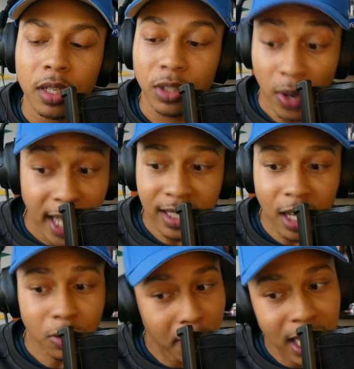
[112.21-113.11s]
So that
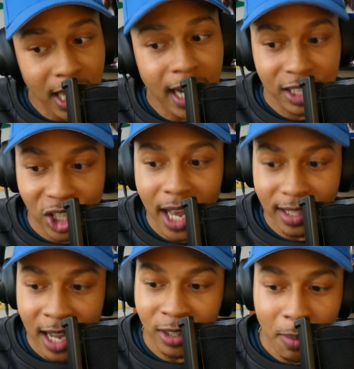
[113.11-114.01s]
tells me, yeah, the
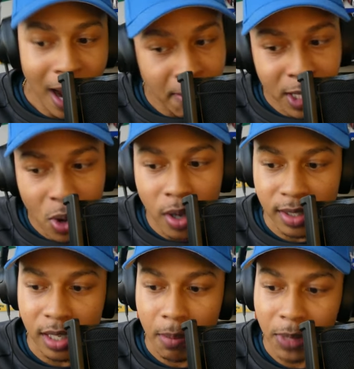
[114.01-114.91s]
shot doctor might be on
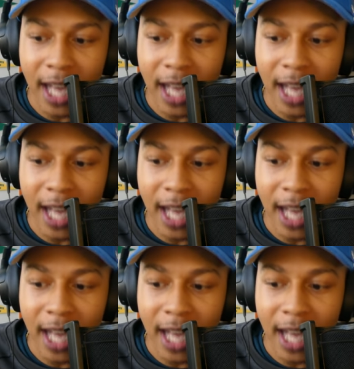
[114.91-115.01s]
to something.